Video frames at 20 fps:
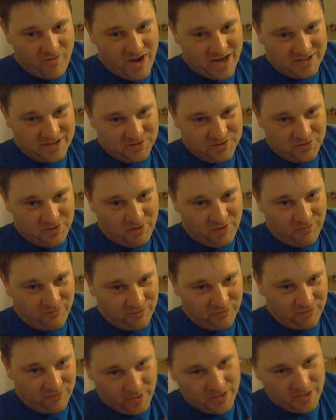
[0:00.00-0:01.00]
rest and not
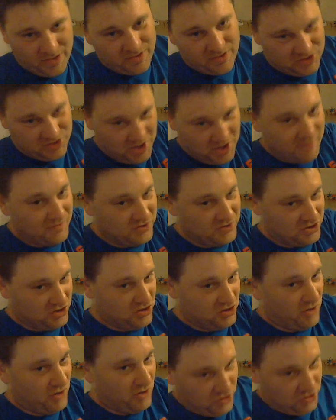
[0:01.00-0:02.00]
flowing. The surface
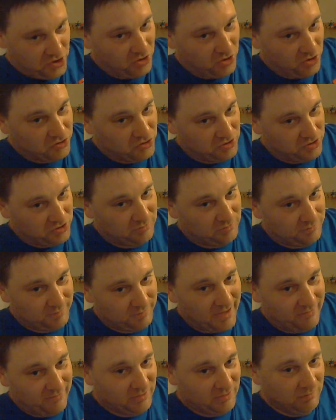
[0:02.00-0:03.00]
is horizontal,
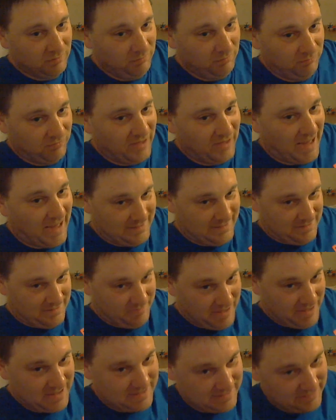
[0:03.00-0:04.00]
level, flat,
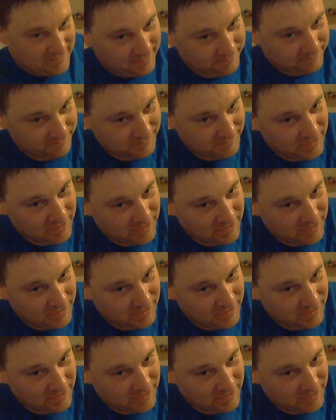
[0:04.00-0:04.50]
basically.